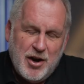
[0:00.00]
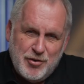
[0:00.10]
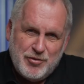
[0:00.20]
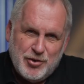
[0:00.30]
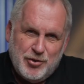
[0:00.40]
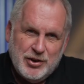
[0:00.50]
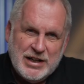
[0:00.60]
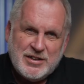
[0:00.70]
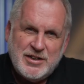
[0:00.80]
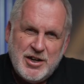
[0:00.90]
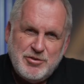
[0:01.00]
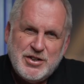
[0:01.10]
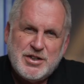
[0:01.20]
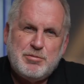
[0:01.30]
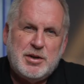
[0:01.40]
Overall, there's a
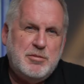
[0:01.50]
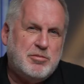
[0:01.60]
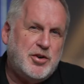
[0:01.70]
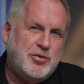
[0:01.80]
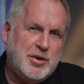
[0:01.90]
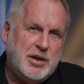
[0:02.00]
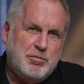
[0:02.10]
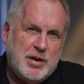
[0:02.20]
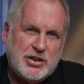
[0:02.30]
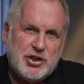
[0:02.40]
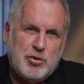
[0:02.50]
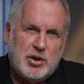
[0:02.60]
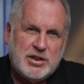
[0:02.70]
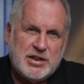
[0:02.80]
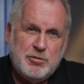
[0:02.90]
noticeable improvement in picture
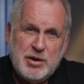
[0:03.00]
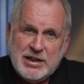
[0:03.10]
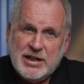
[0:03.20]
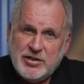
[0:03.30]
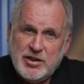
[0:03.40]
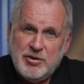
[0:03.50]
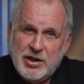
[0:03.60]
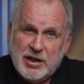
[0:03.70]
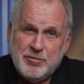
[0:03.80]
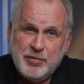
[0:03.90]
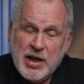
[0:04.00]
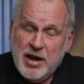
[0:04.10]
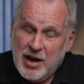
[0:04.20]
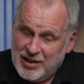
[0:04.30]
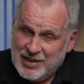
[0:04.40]
quality with this unit,
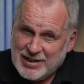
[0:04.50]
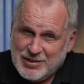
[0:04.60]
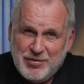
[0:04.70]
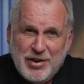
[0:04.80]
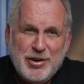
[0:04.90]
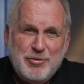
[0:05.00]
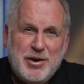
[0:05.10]
and that's very